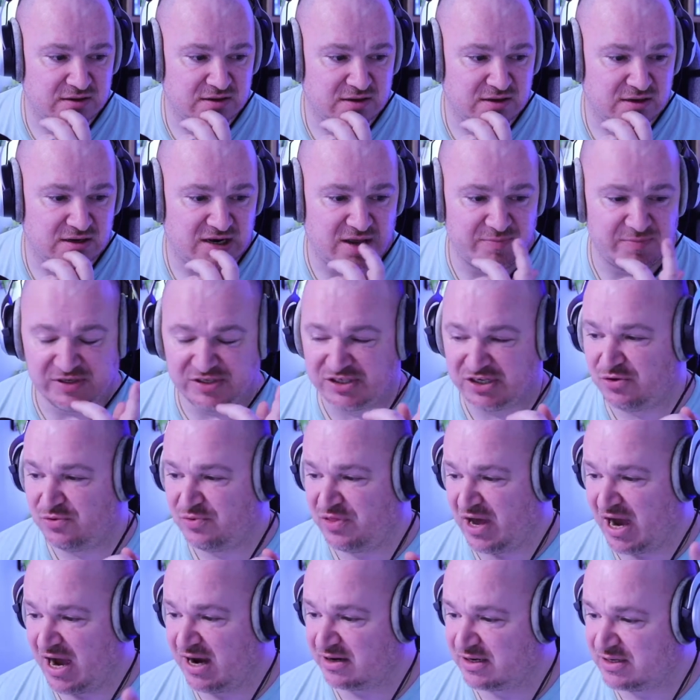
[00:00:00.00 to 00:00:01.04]
Let me do
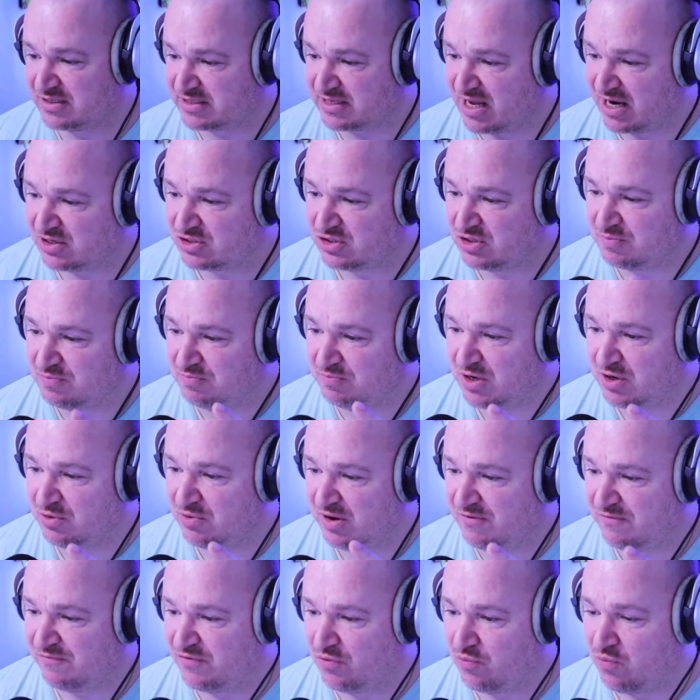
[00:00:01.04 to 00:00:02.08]
that, because that should mute
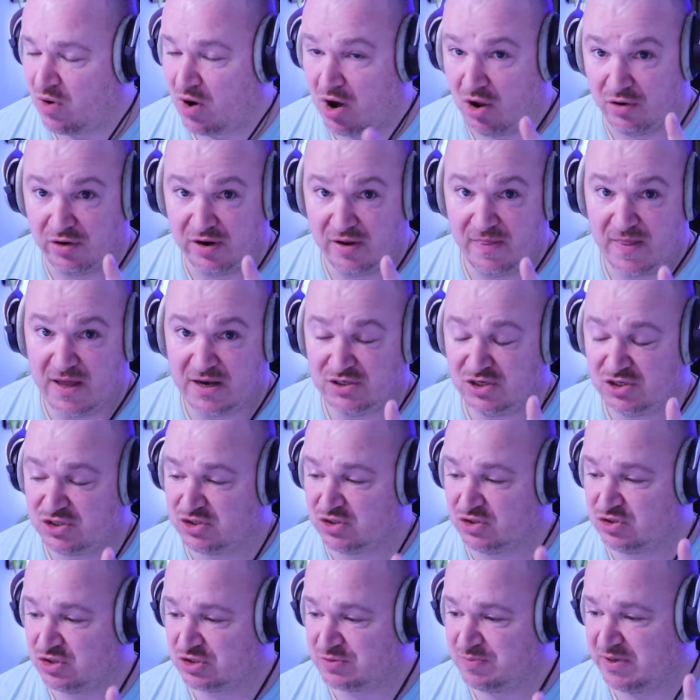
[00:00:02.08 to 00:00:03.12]
it for one, and then you
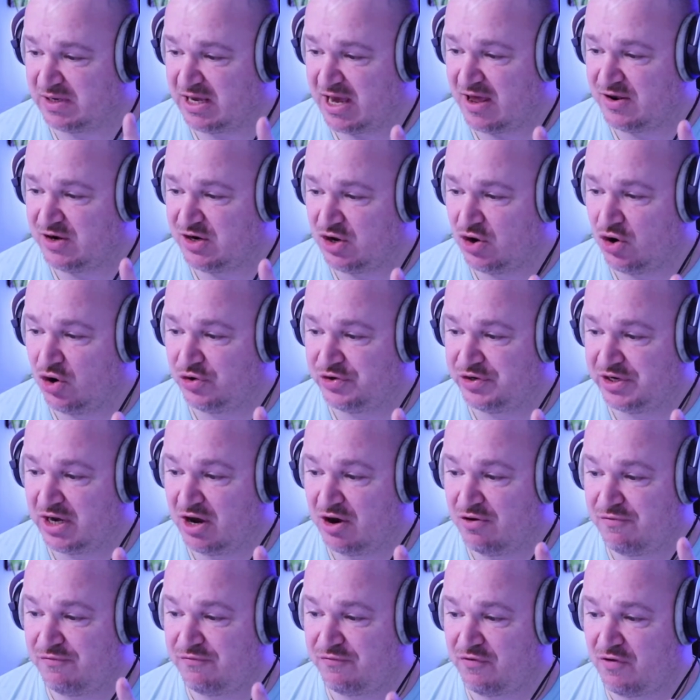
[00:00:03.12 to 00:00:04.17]
should just be getting the
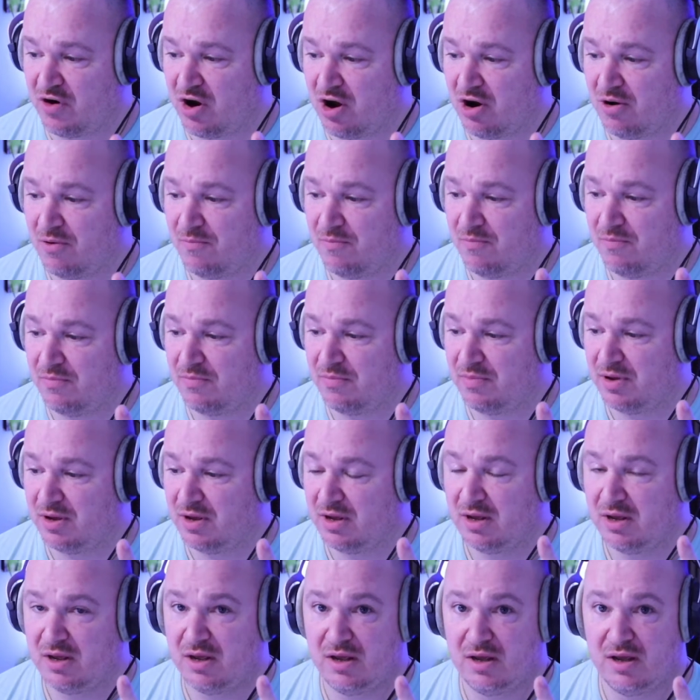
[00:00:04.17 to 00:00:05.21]
audio from,
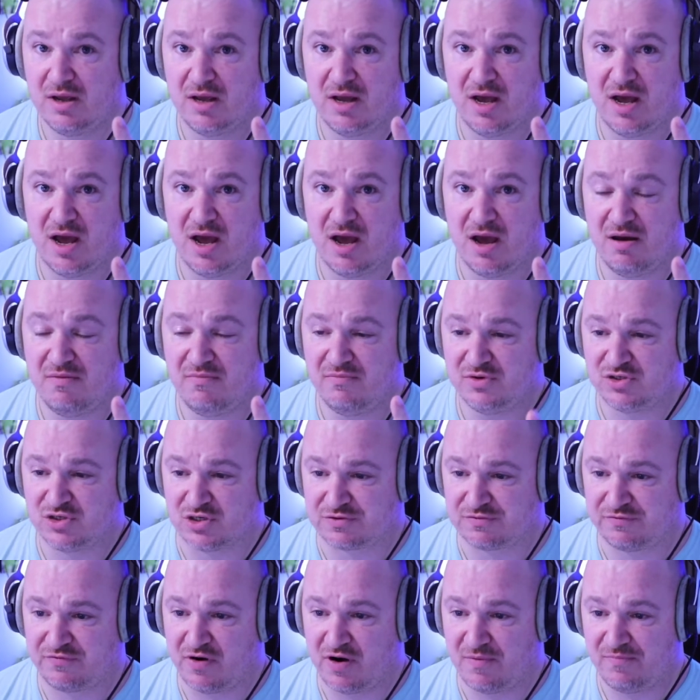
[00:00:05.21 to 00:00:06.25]

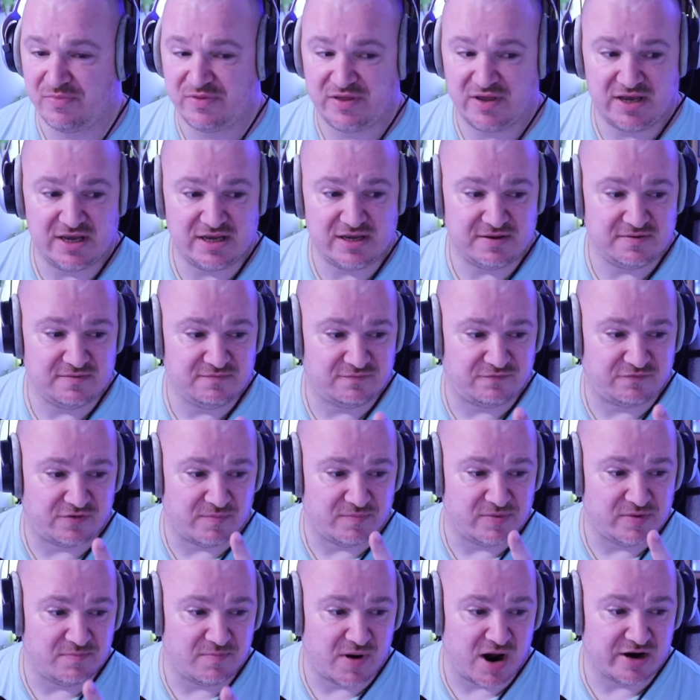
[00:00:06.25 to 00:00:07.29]
just from the
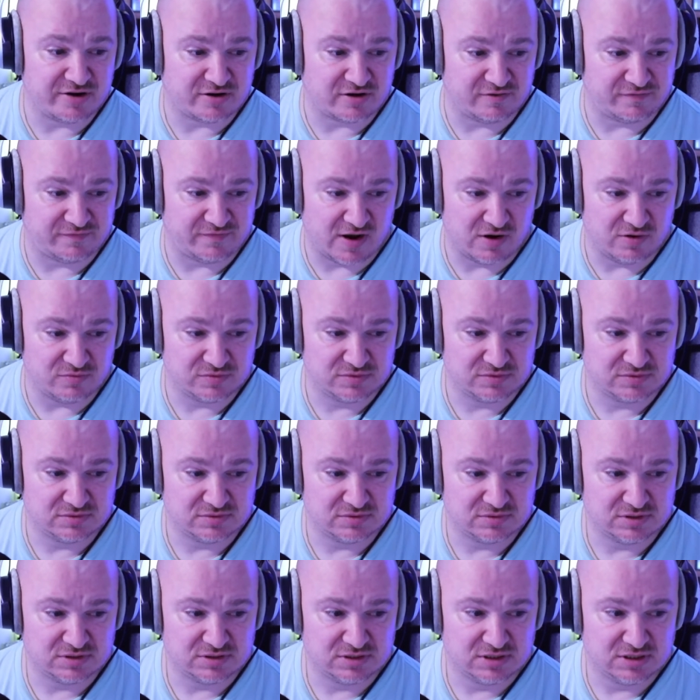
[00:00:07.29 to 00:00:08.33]
microphone,
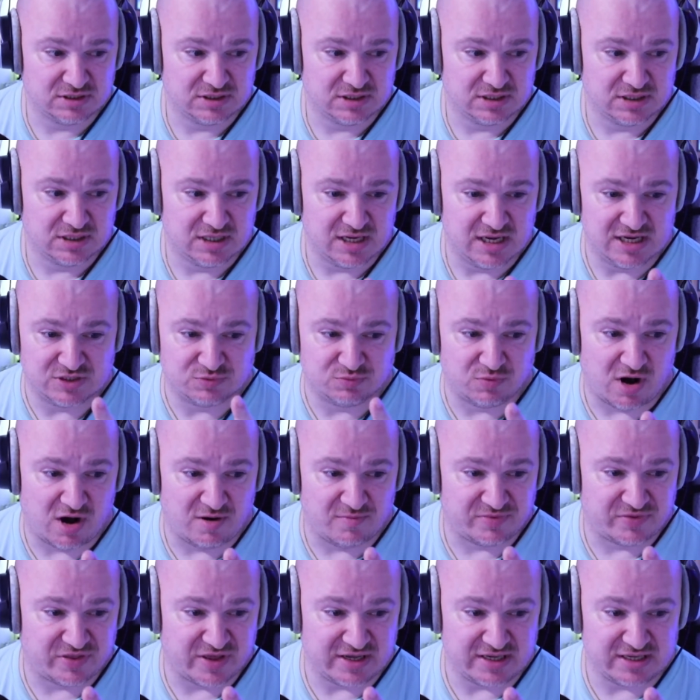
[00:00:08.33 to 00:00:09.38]
is what
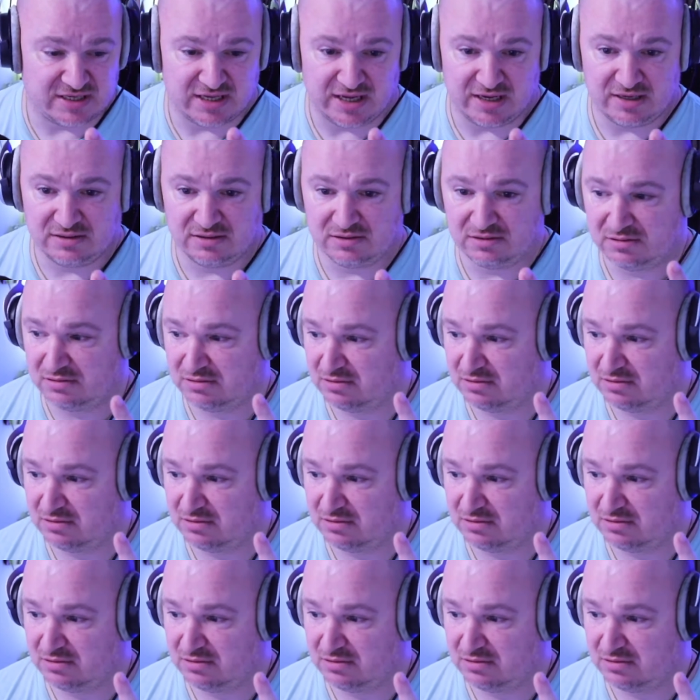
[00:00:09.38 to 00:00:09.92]
I'm thinking.